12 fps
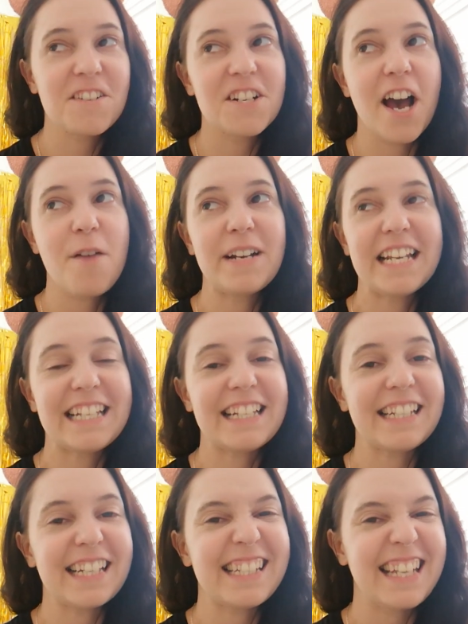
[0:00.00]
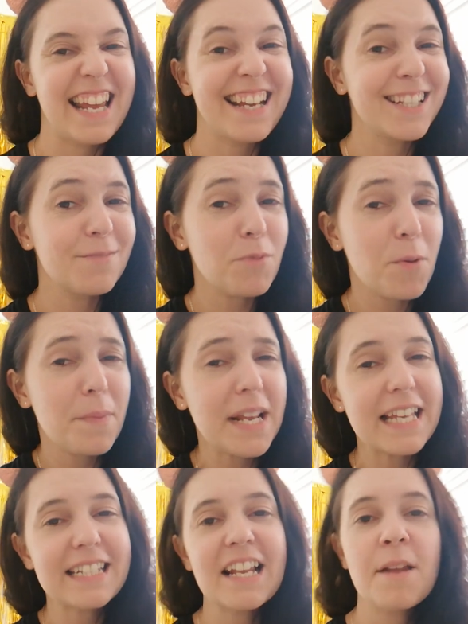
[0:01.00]
retirement is at 60, because probably
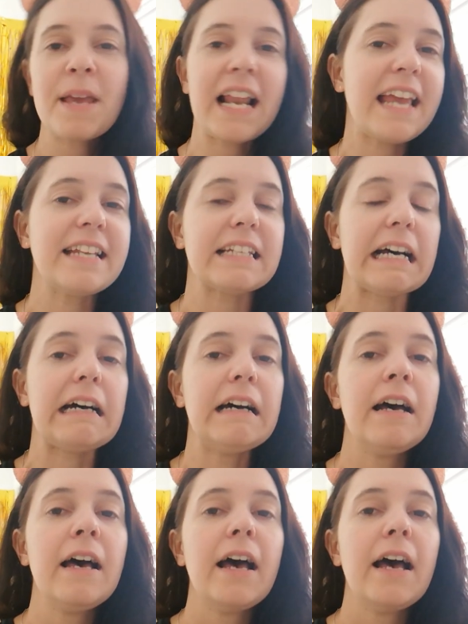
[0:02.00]
it's going to be later.